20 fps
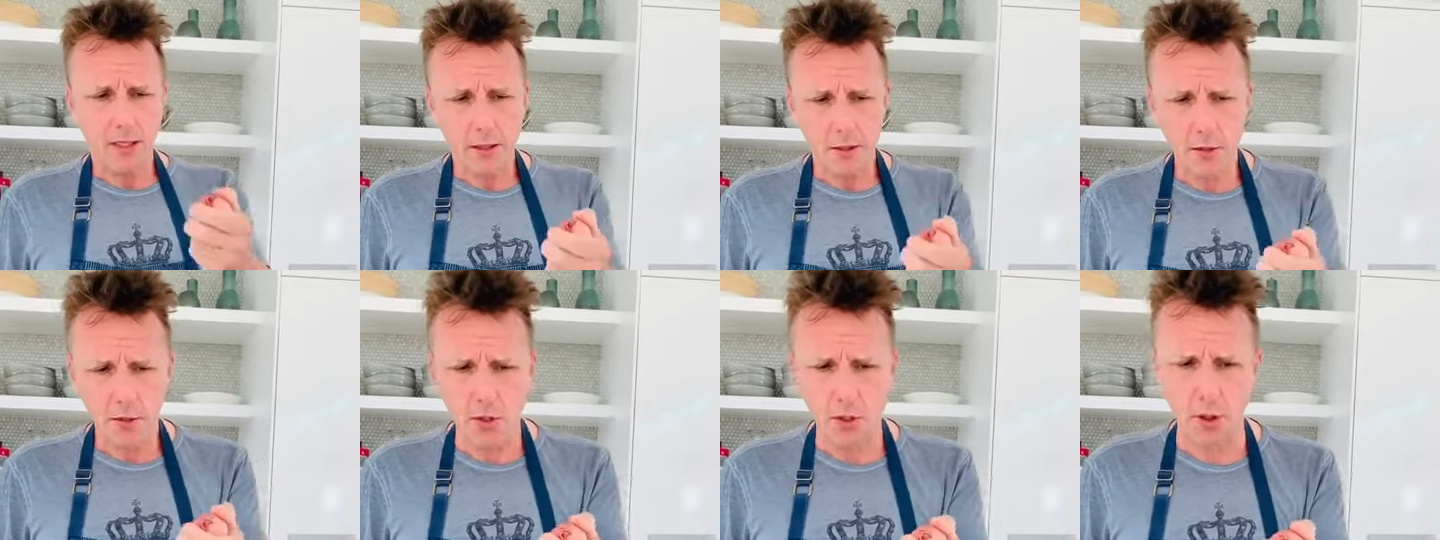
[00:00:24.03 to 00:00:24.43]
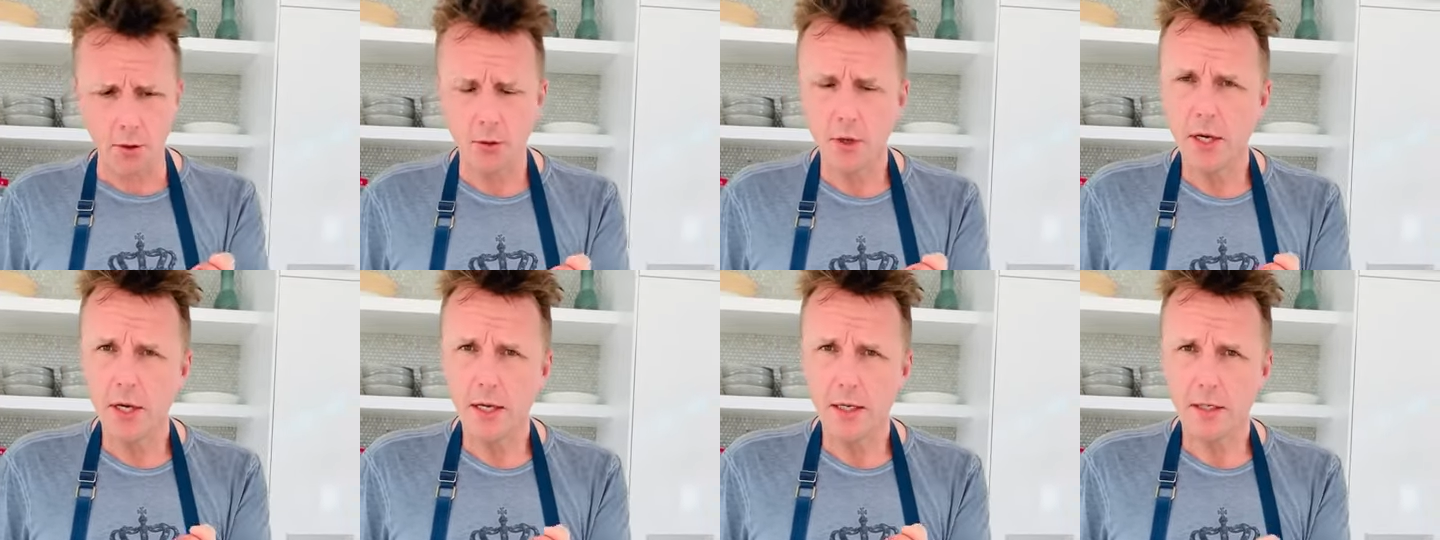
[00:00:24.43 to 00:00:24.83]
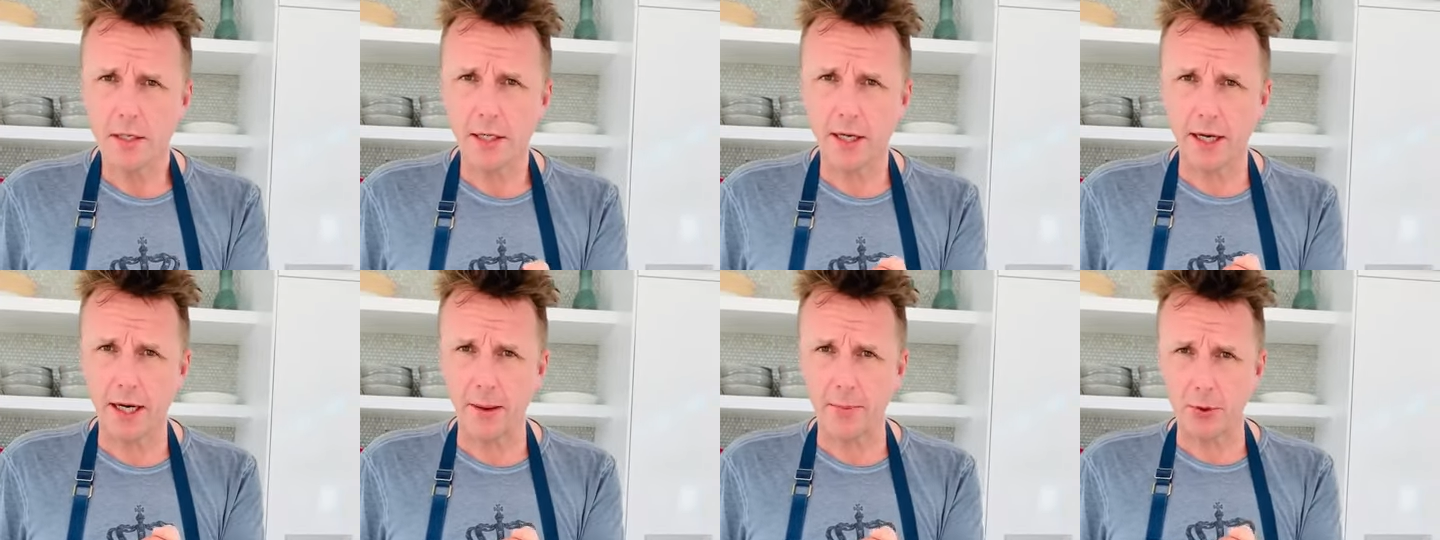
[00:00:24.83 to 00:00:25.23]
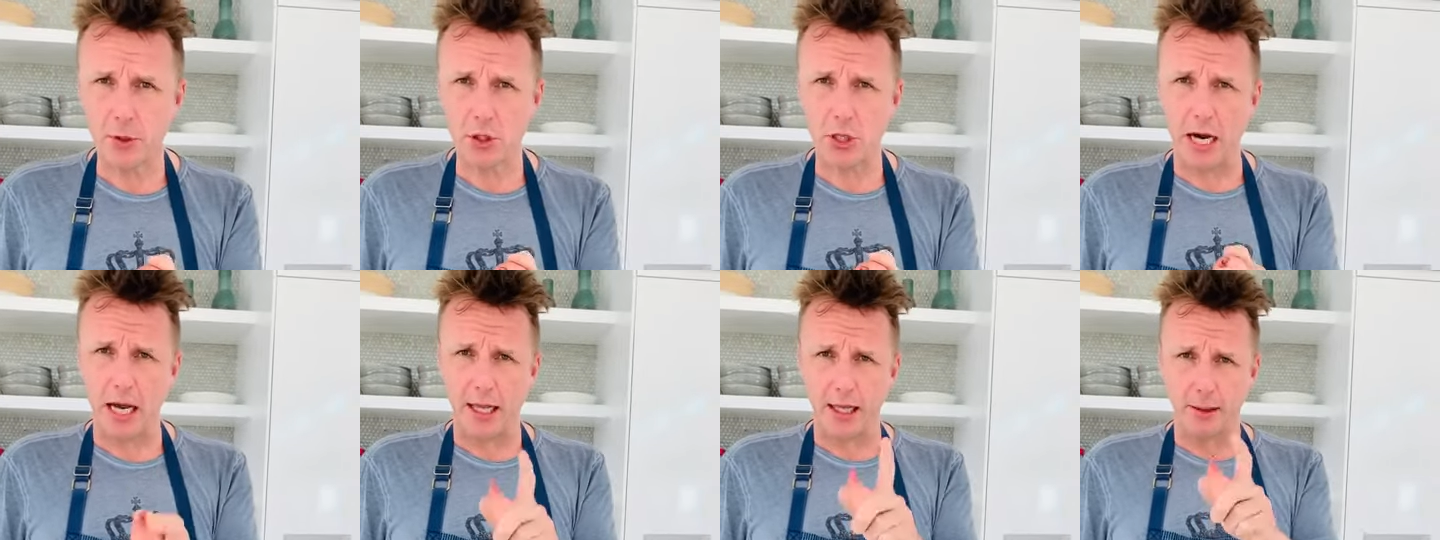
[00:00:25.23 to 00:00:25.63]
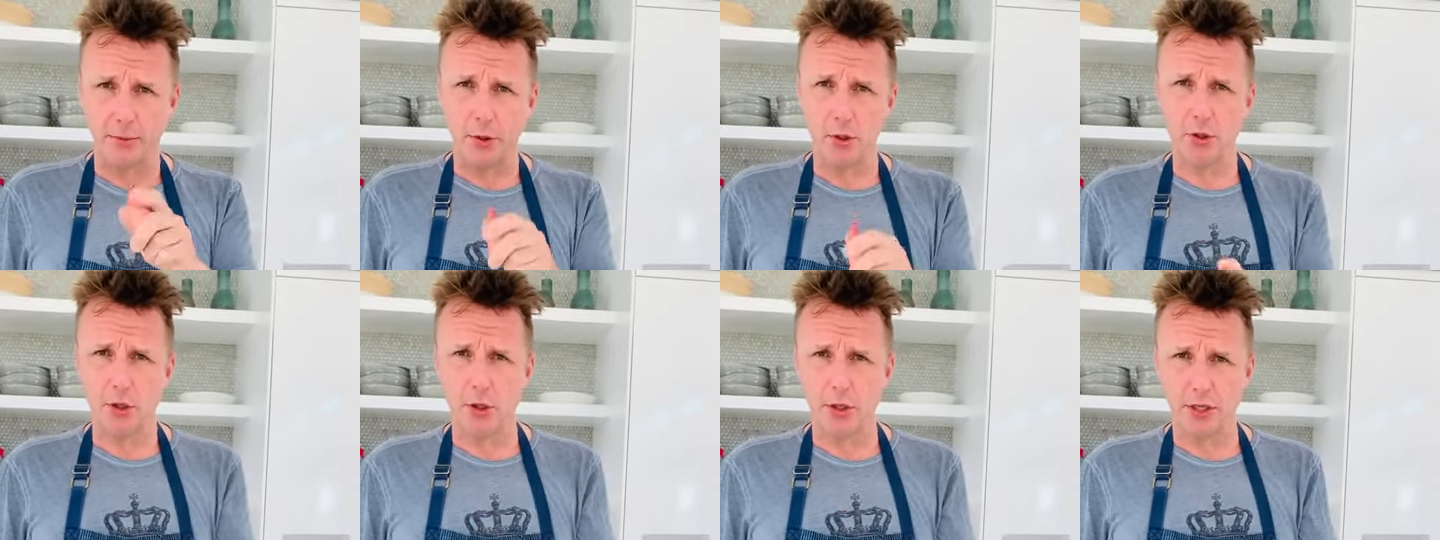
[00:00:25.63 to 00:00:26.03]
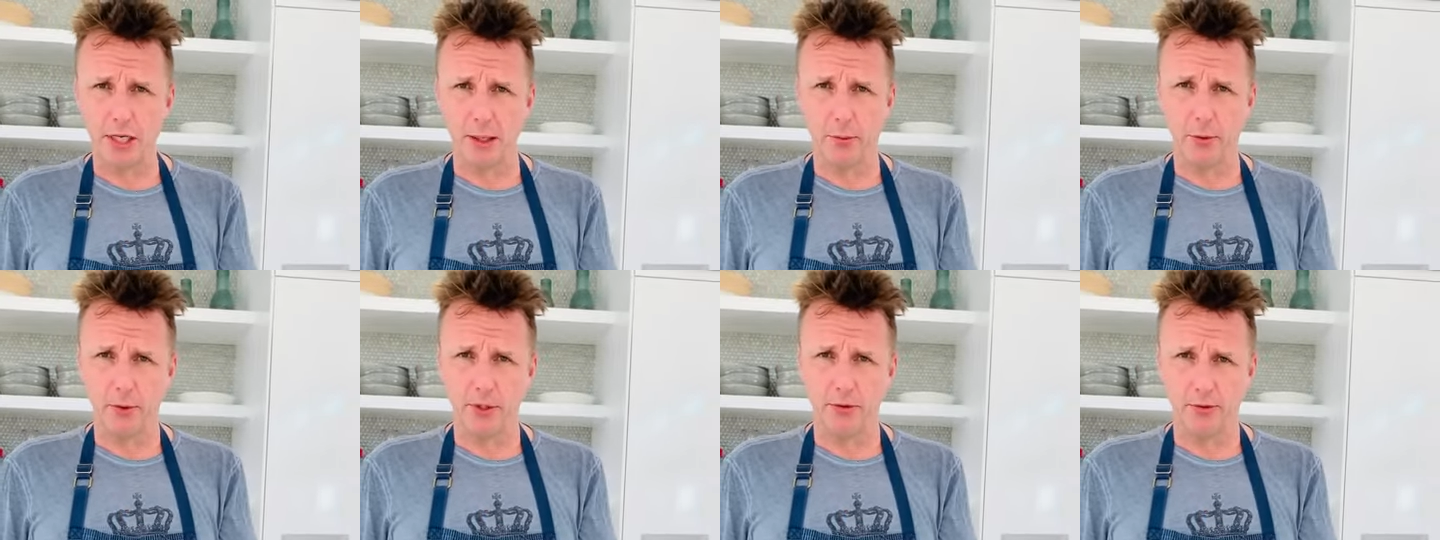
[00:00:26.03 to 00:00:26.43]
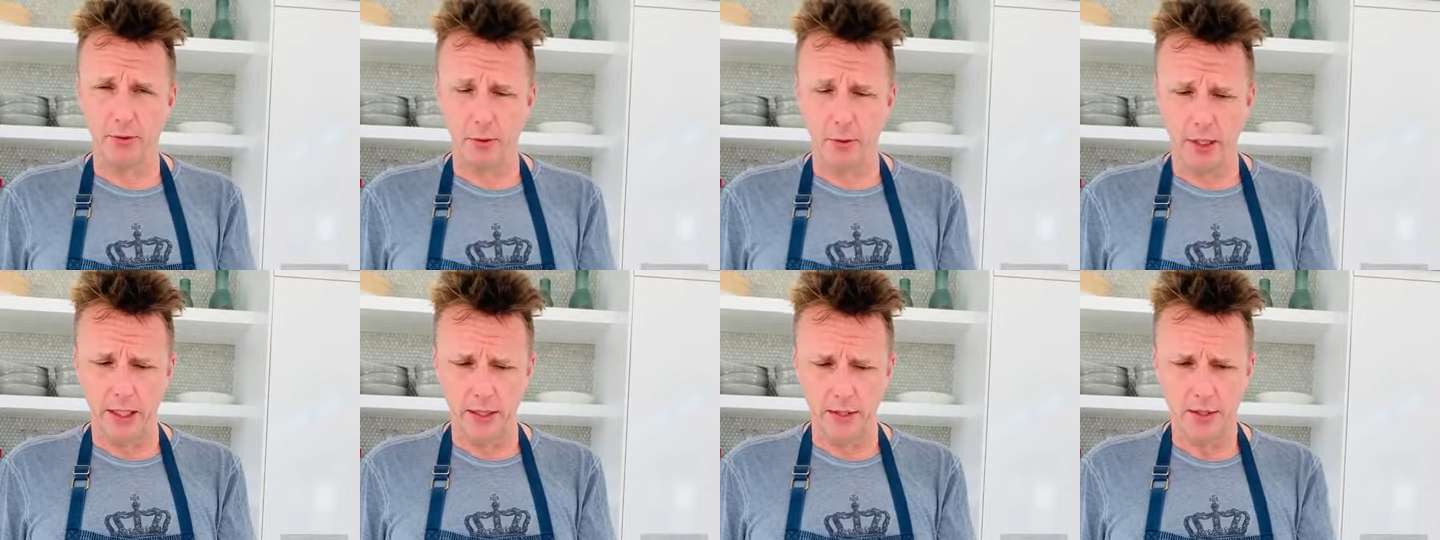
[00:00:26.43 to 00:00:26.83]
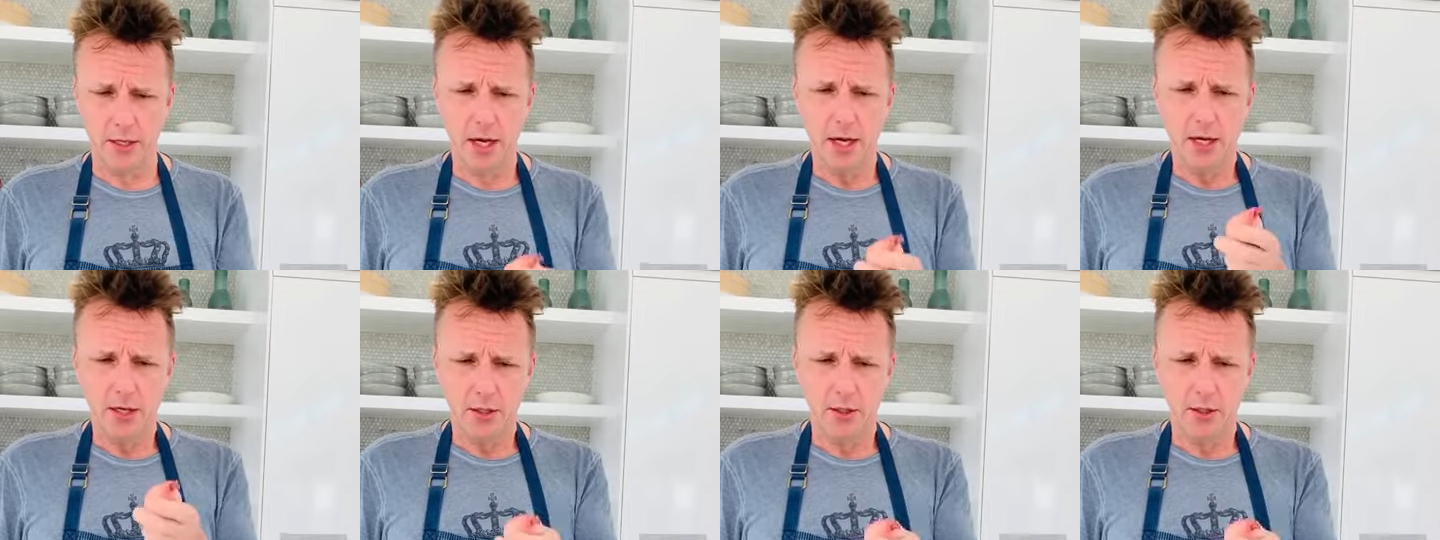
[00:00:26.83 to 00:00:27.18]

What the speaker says: So to cut up a shallot, I'm going to show you a couple different ways.